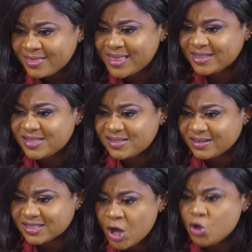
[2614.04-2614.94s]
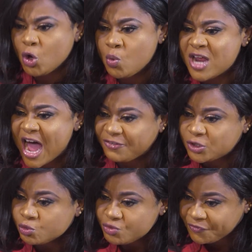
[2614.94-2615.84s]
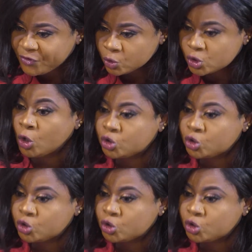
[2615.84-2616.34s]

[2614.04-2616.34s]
That is it. You would have to refuse